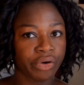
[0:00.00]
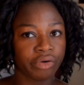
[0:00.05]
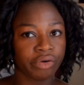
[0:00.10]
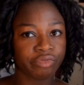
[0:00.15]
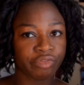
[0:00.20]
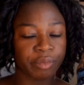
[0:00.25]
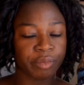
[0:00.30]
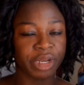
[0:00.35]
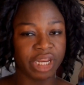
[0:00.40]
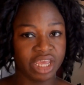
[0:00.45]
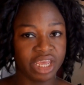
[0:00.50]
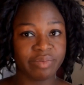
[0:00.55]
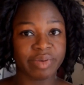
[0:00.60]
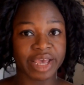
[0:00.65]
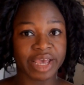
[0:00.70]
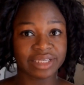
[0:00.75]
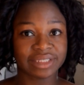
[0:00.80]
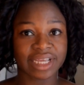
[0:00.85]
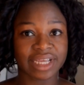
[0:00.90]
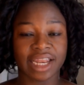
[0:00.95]
from an
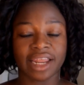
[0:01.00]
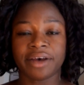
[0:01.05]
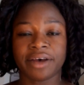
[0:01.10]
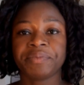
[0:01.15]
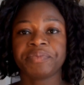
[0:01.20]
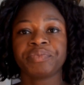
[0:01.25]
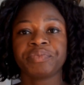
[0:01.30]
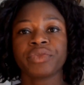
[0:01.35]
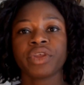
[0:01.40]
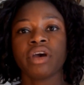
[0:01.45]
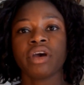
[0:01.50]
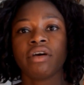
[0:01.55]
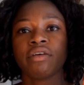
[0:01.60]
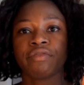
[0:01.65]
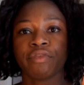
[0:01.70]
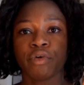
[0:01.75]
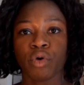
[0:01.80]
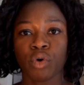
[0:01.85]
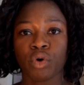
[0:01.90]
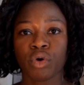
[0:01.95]
eBay seller
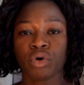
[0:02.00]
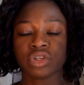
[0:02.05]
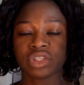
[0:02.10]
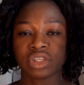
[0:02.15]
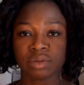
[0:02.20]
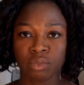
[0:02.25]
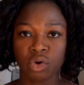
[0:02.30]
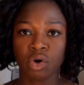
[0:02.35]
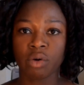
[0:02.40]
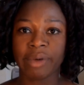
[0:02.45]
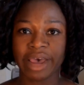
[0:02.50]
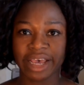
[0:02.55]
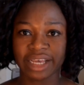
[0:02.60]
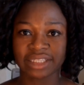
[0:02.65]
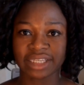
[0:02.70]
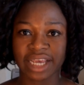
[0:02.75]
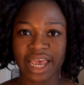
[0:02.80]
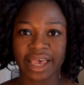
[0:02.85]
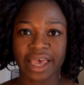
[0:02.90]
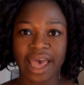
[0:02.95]
for some more
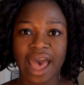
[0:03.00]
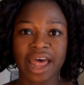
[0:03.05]
Megatek,